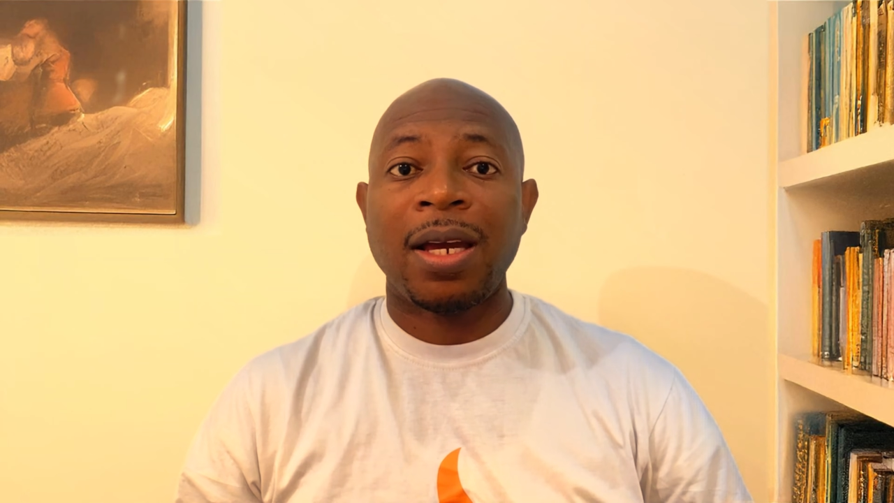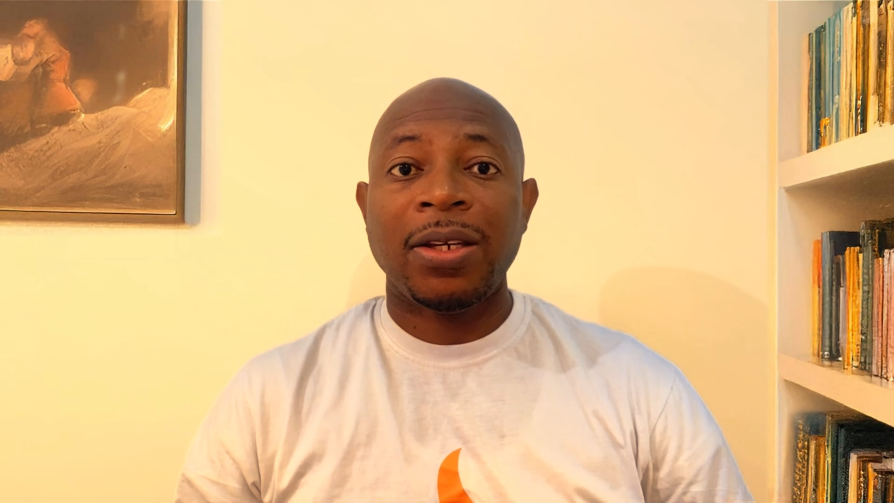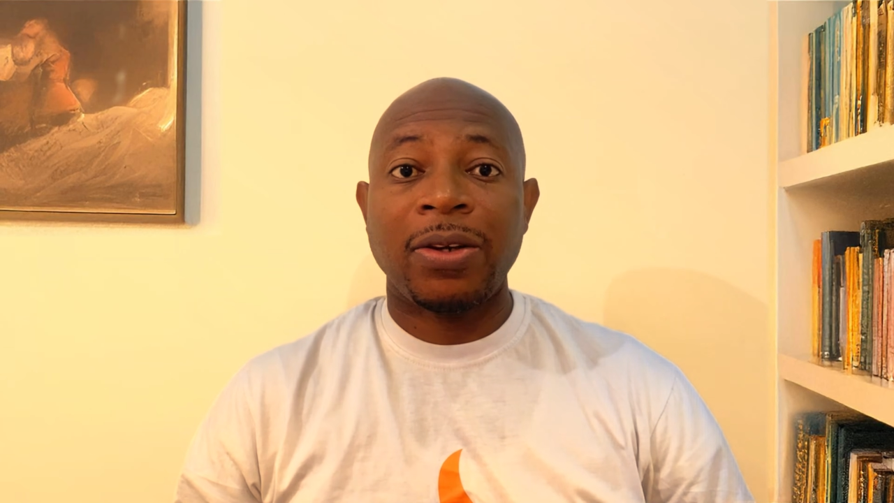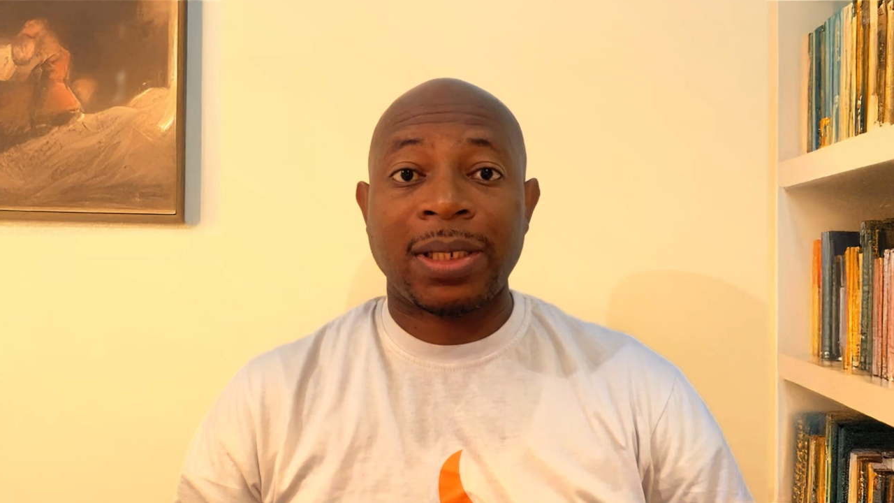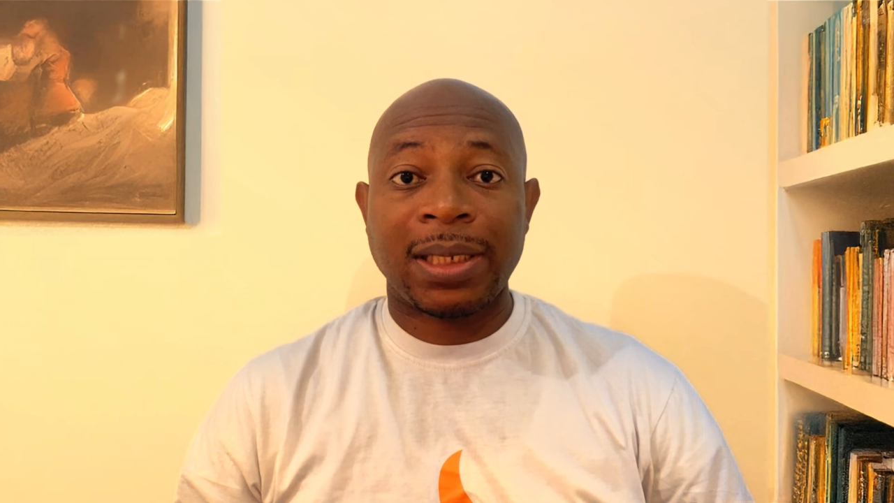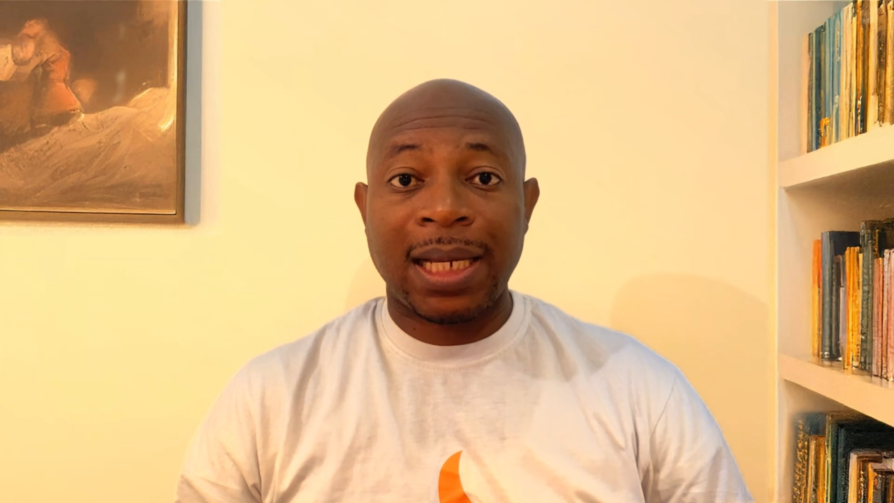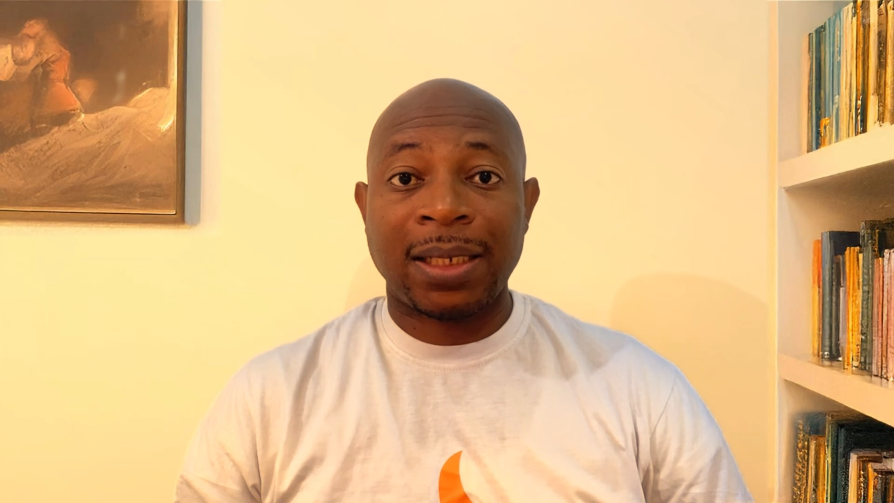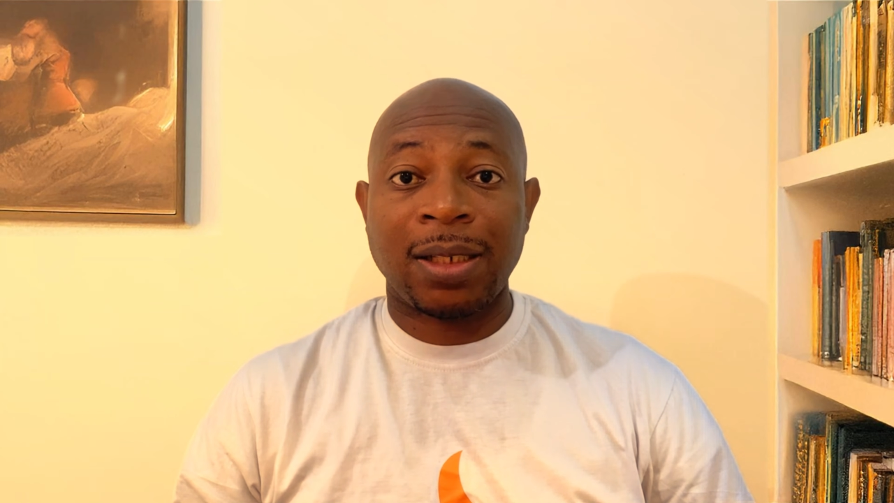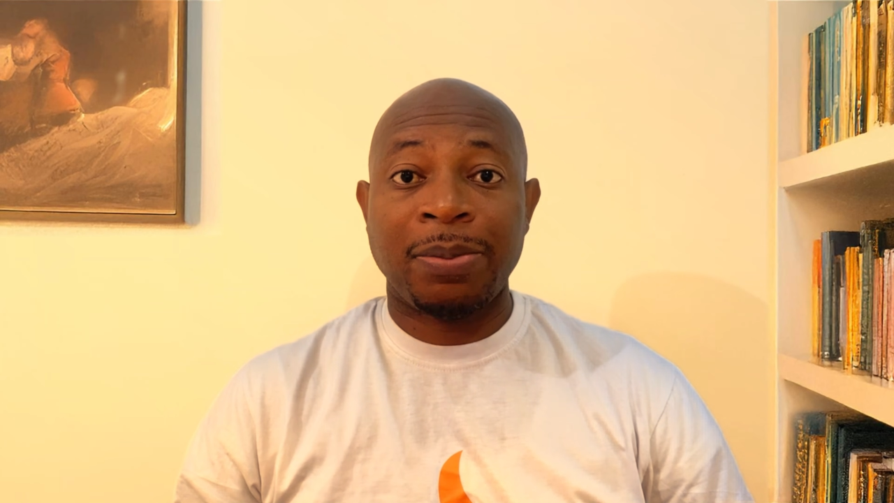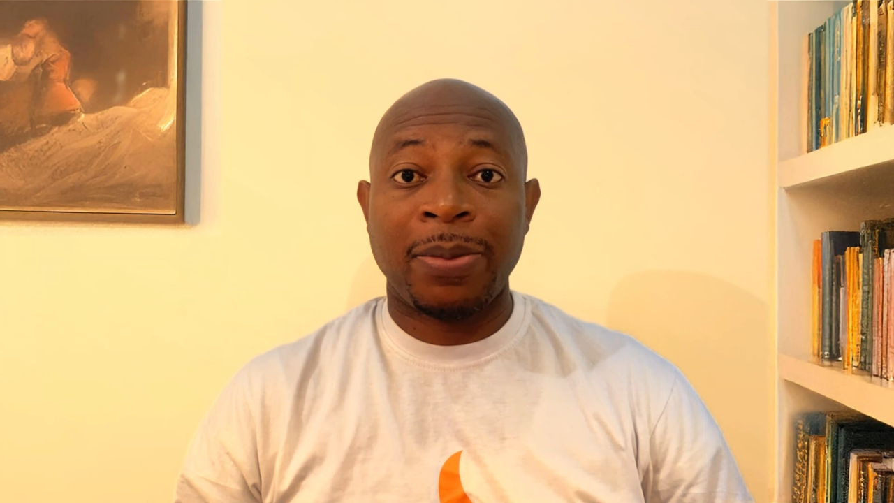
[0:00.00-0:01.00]
your
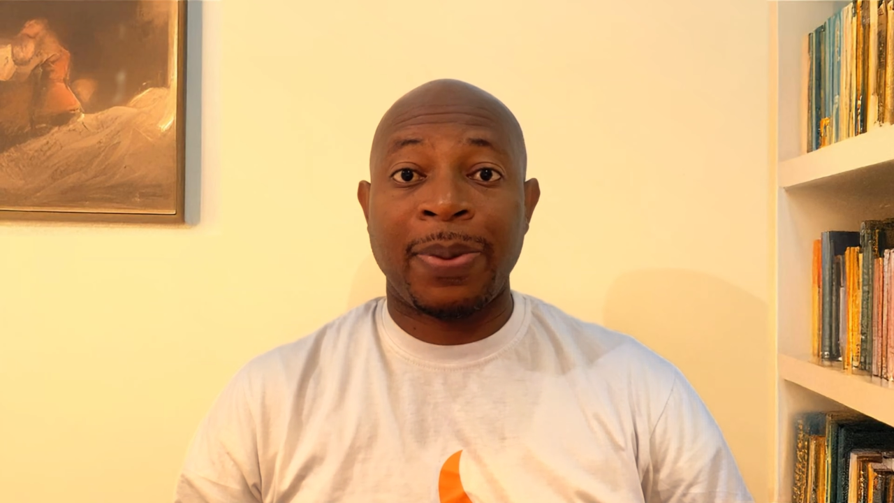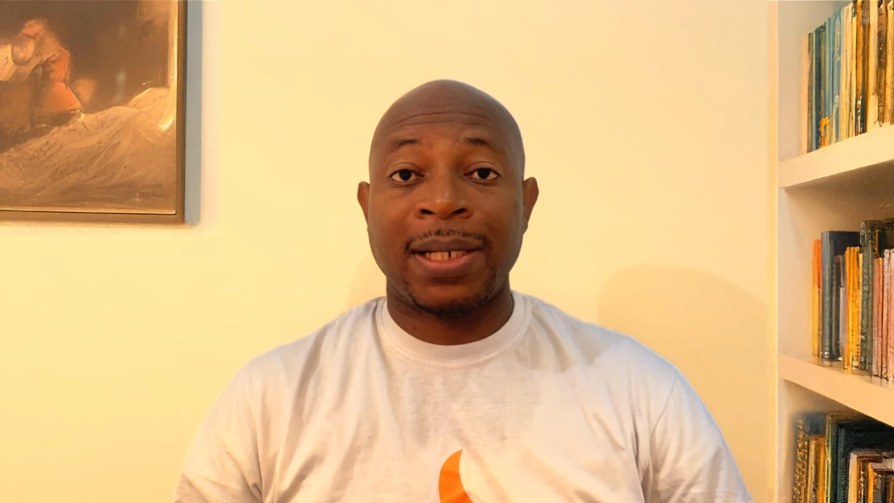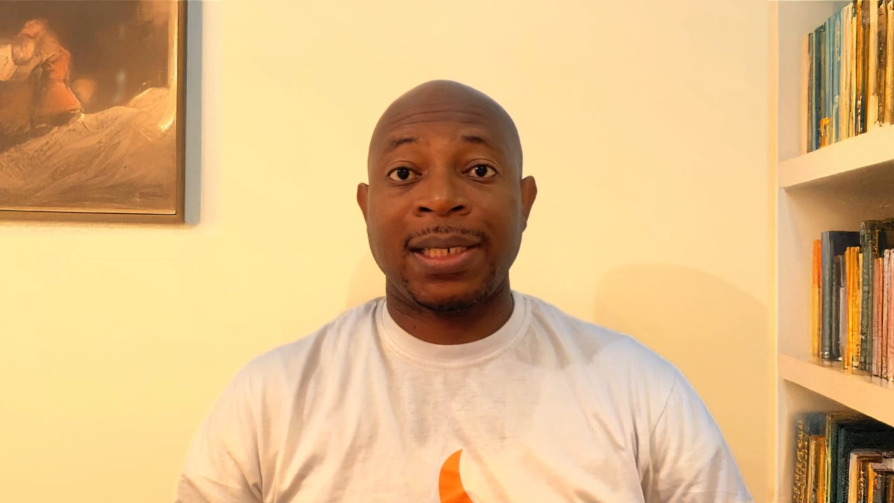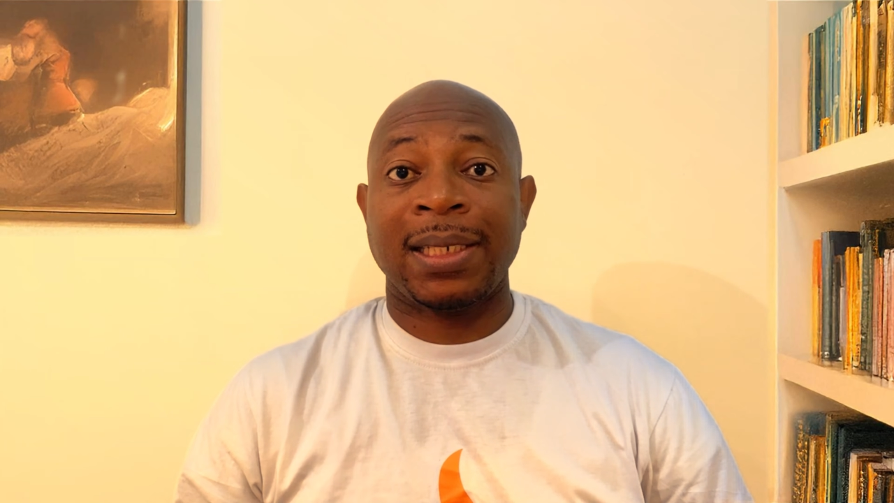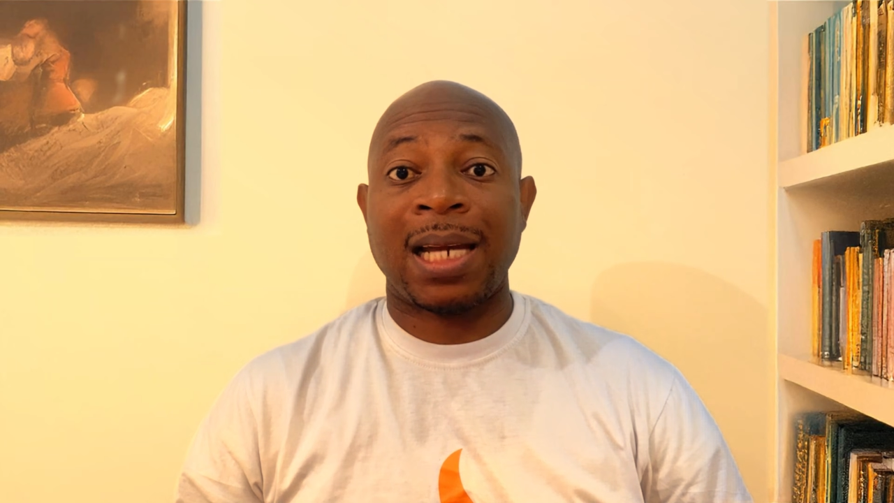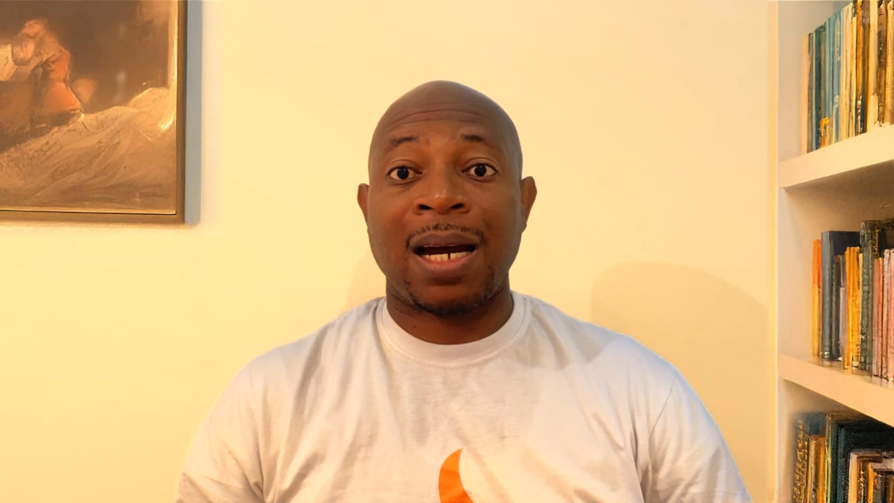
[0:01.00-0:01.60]
session will persist